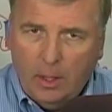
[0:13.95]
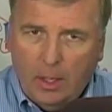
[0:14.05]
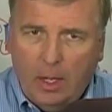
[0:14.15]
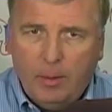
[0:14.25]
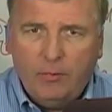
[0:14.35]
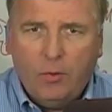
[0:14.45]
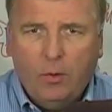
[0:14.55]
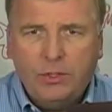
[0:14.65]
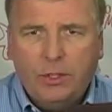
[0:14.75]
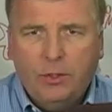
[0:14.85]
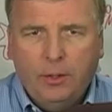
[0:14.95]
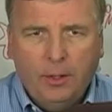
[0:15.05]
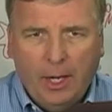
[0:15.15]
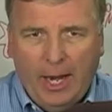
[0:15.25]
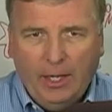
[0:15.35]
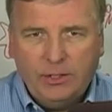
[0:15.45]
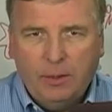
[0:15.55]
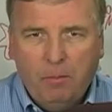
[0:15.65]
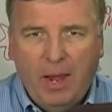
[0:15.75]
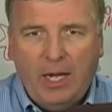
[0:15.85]
Ah, but of course it couldn't last,
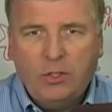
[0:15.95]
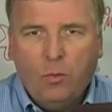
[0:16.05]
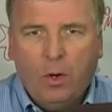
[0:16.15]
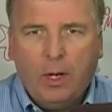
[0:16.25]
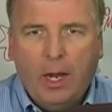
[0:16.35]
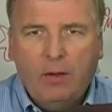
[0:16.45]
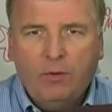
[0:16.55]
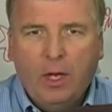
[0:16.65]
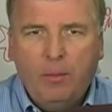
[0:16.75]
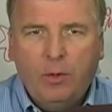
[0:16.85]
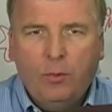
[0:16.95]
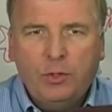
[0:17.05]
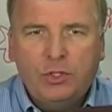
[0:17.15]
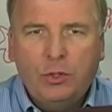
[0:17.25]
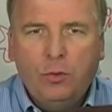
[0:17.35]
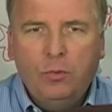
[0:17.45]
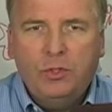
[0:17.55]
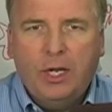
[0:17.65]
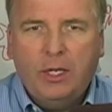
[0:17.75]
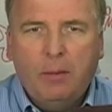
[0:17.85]
and back to work I have come to resume
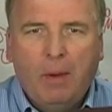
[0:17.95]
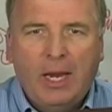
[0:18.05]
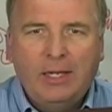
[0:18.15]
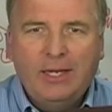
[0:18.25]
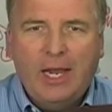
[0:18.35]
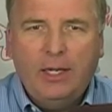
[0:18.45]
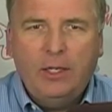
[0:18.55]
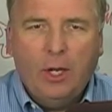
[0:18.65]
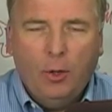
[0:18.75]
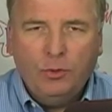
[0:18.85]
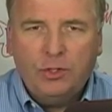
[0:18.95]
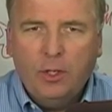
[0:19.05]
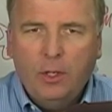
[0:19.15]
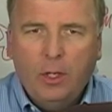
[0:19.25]
taking my daily dose